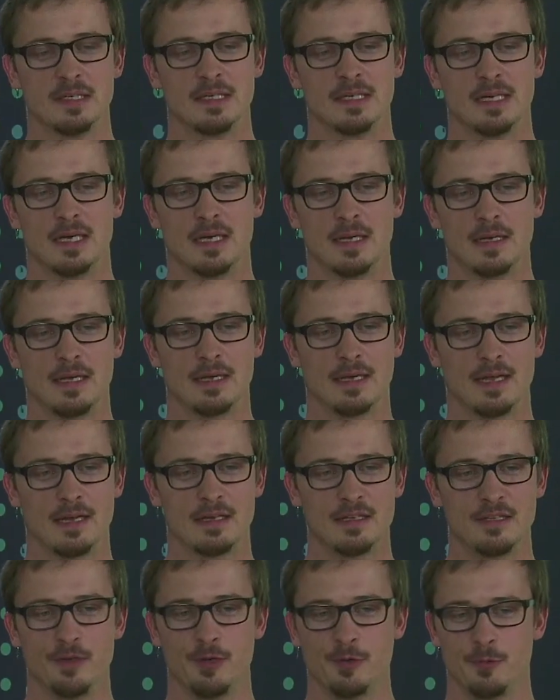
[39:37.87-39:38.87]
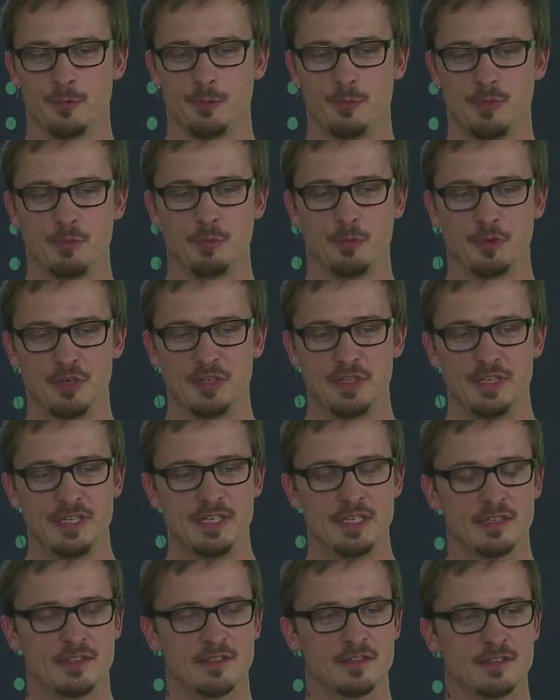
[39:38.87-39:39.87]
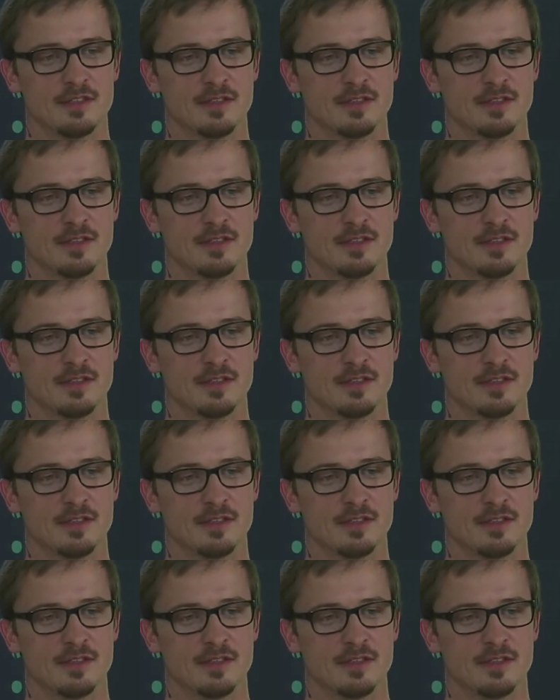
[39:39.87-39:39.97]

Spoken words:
again, here we would need